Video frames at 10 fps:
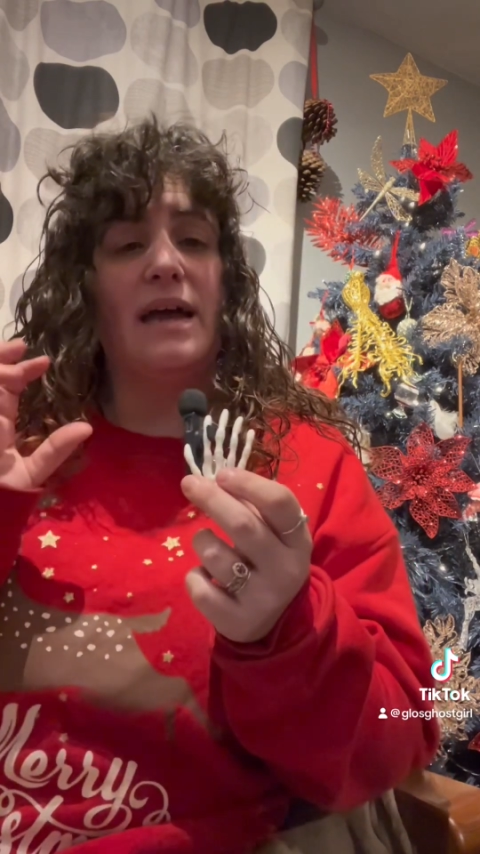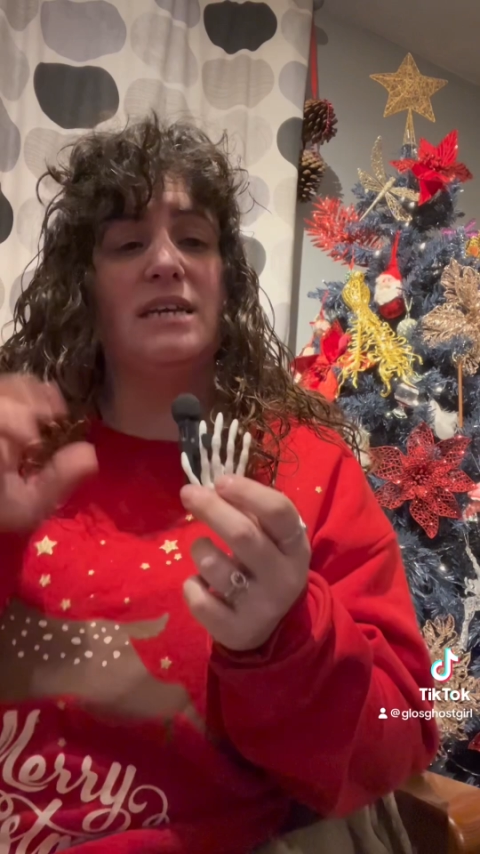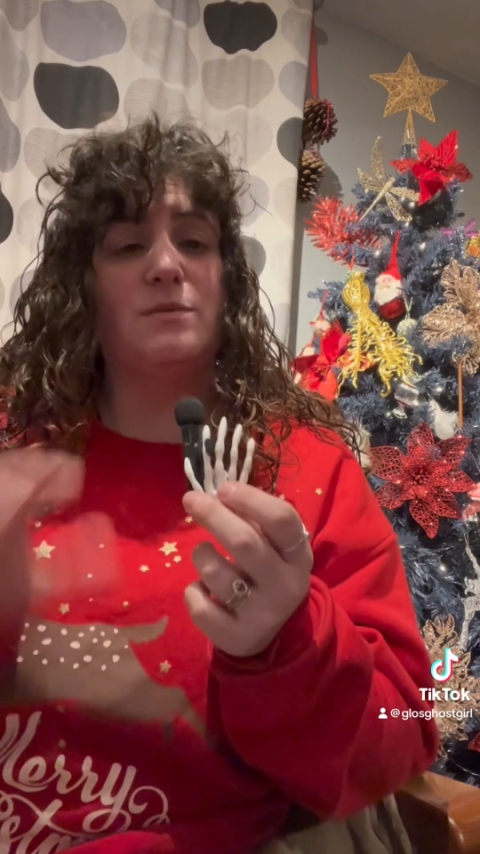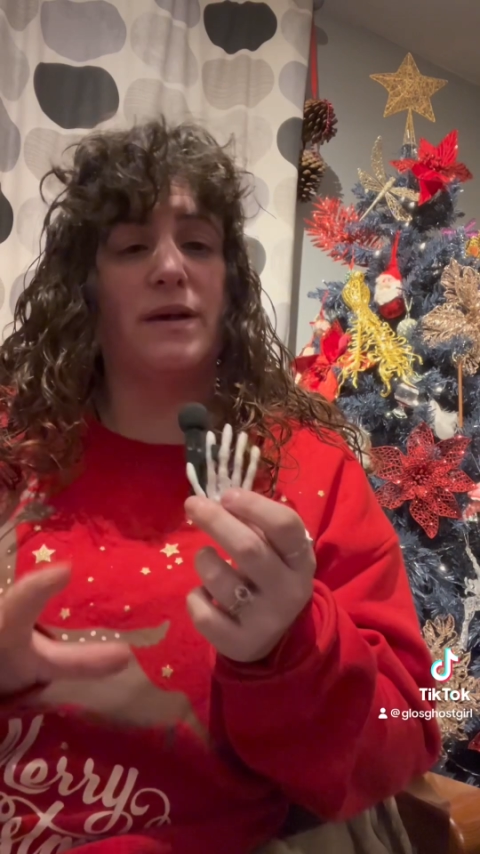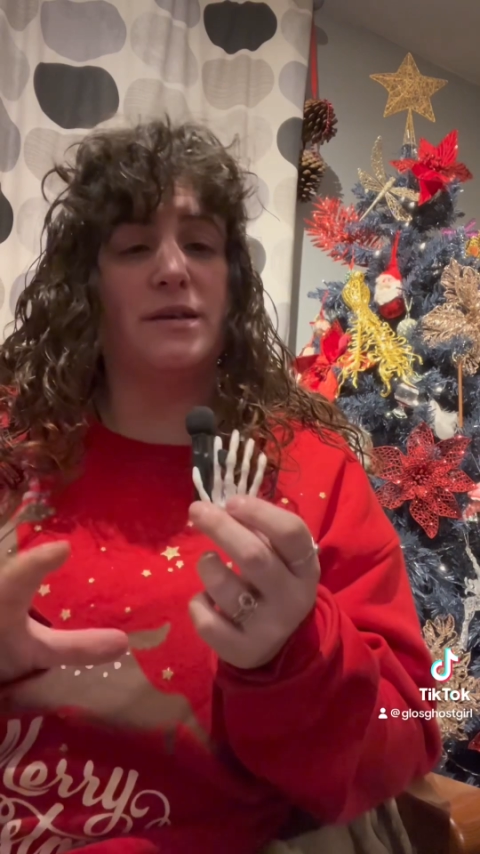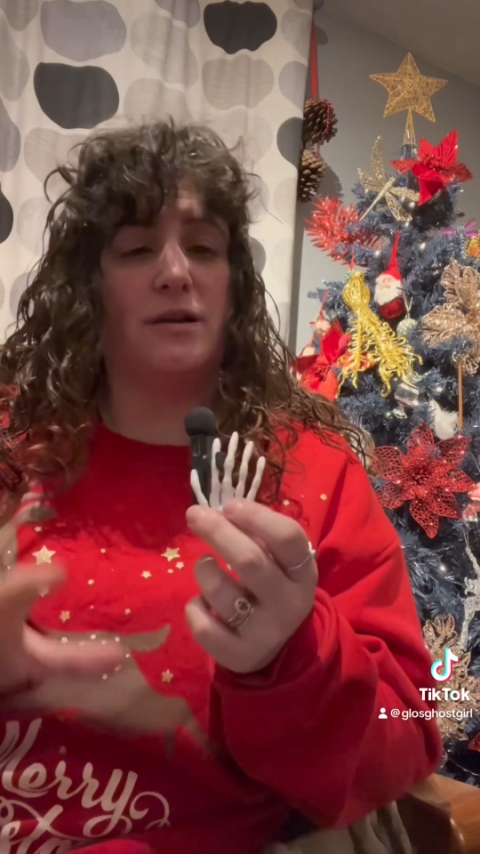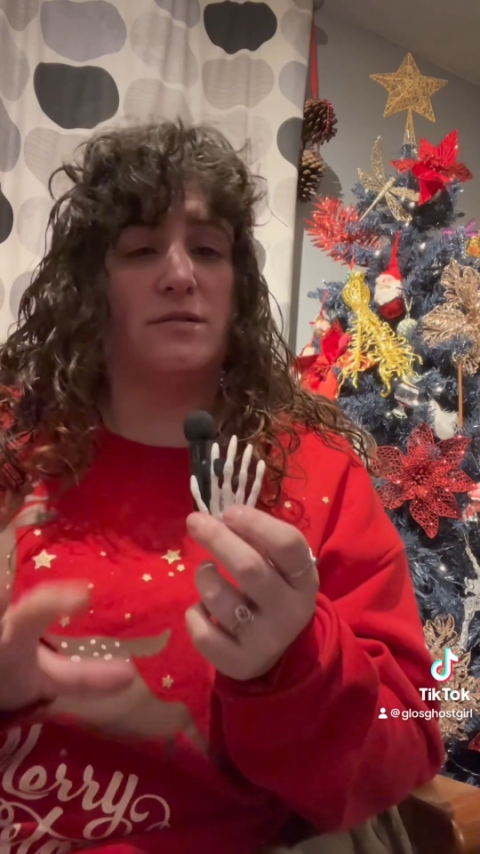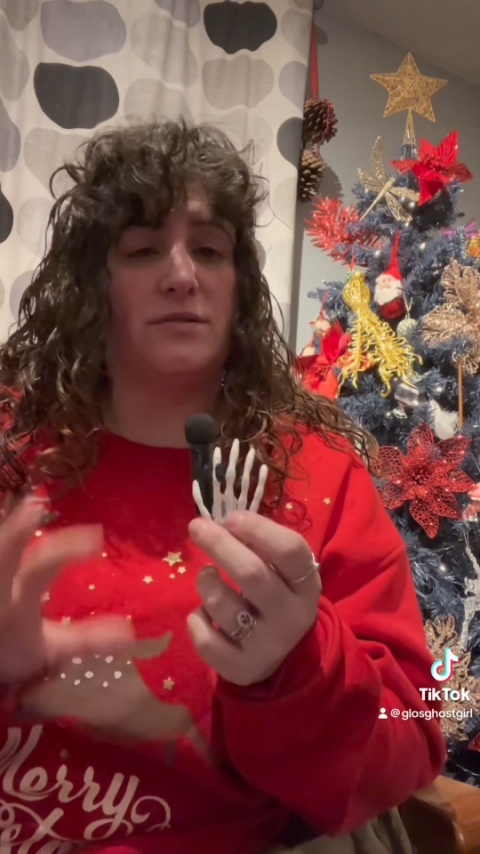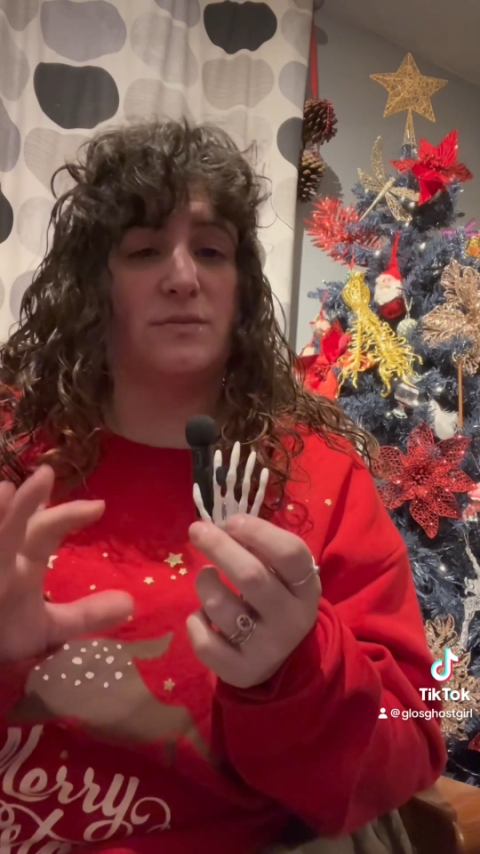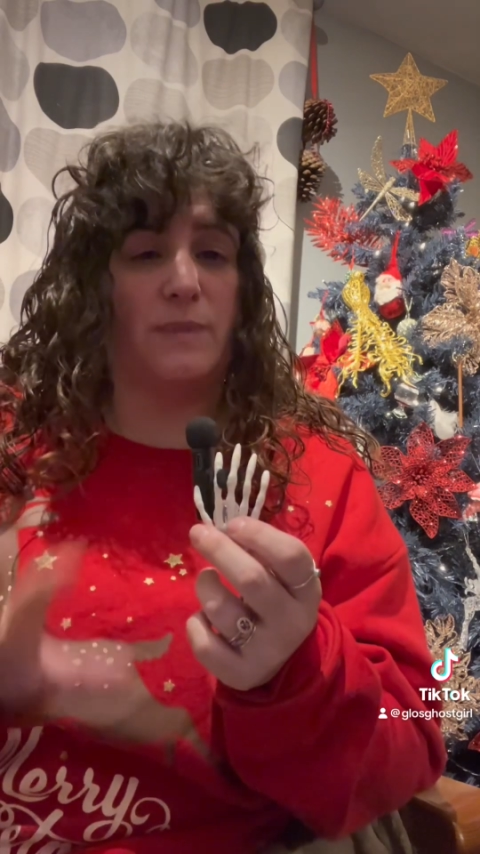is where you go
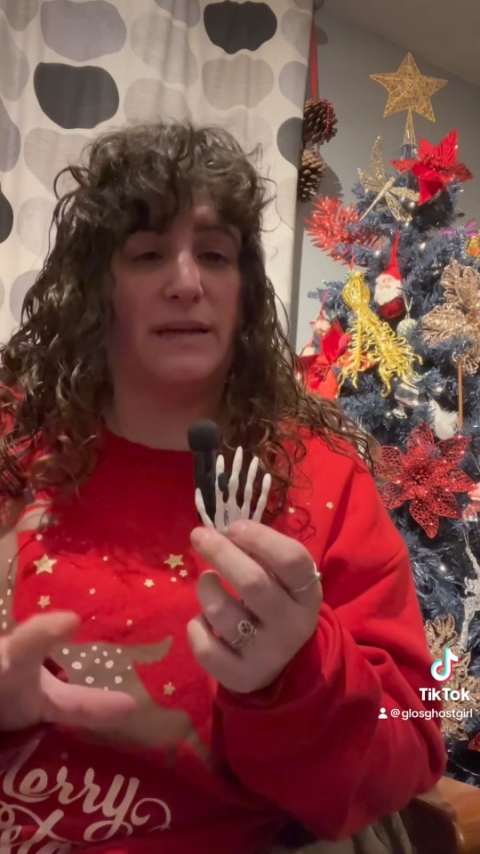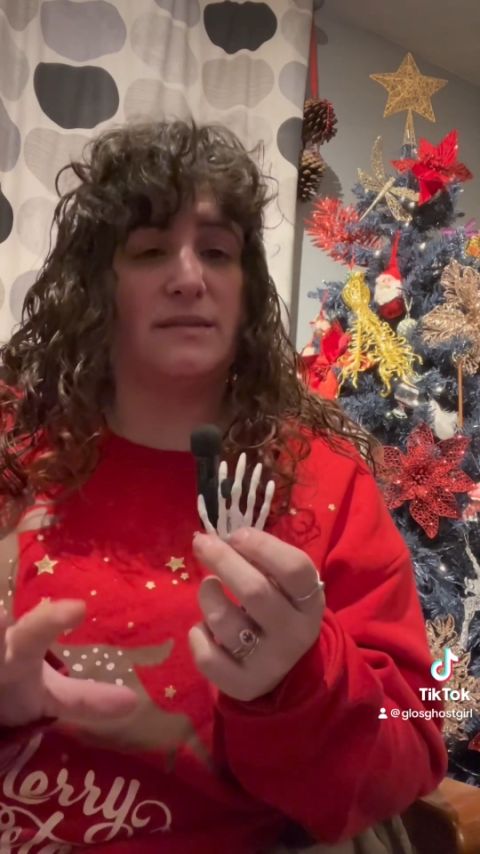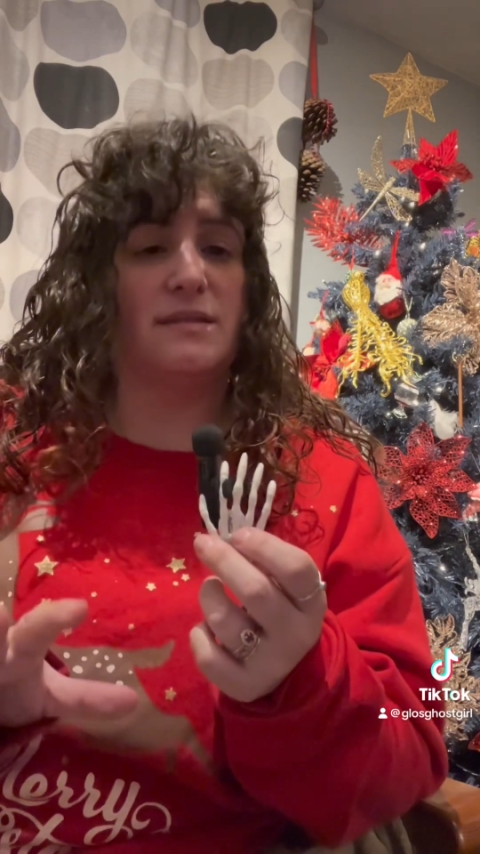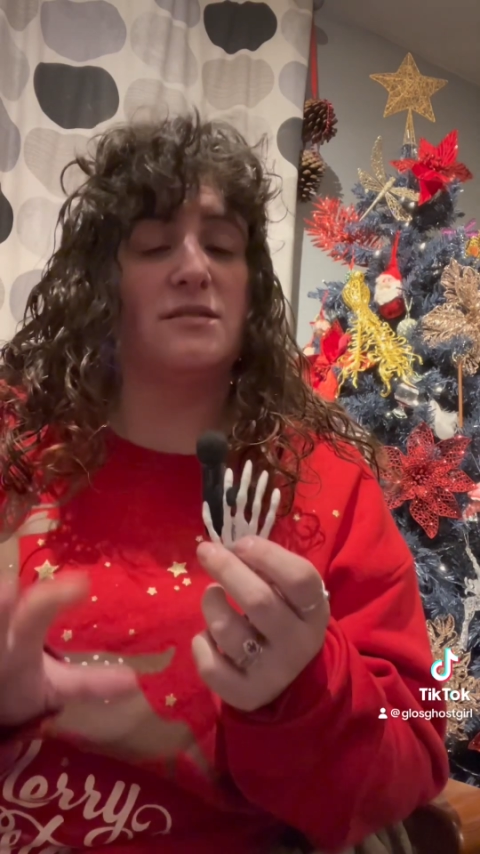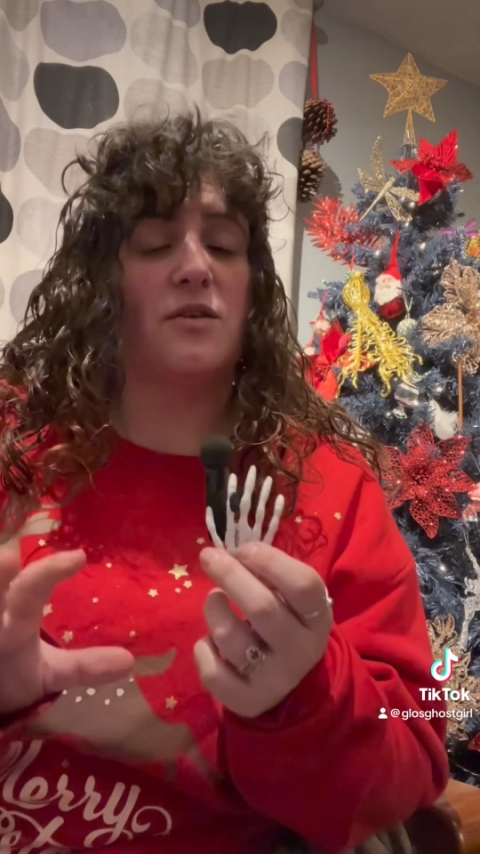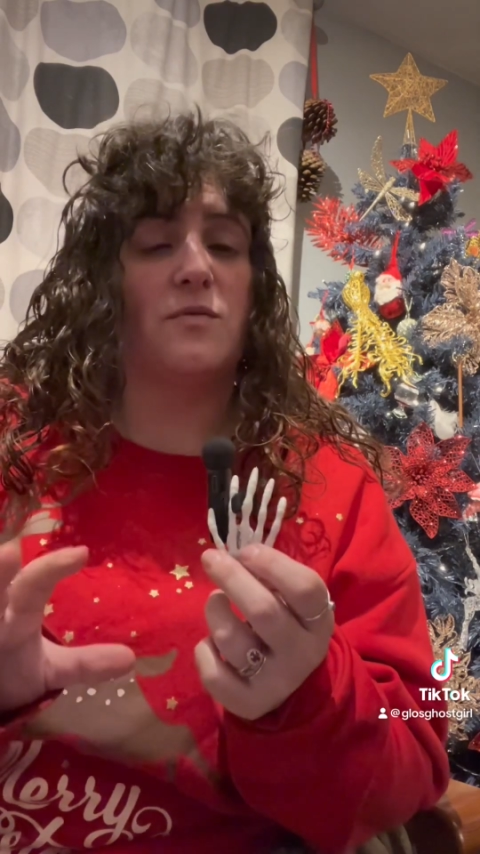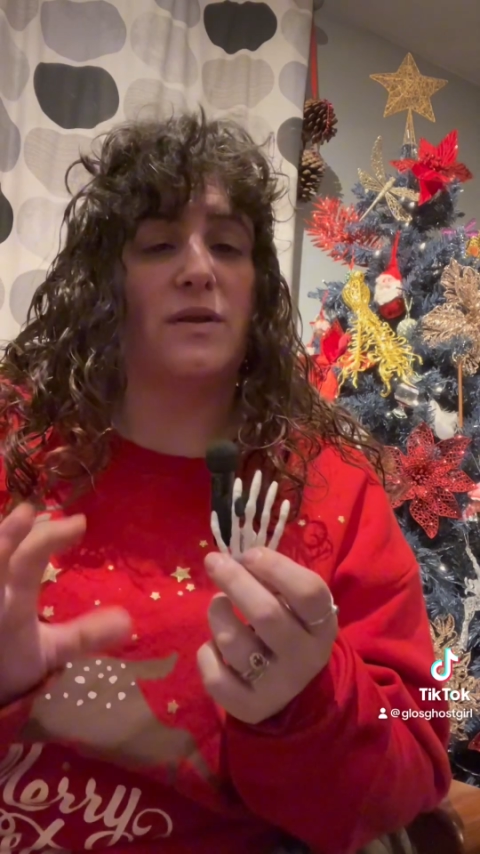to those places of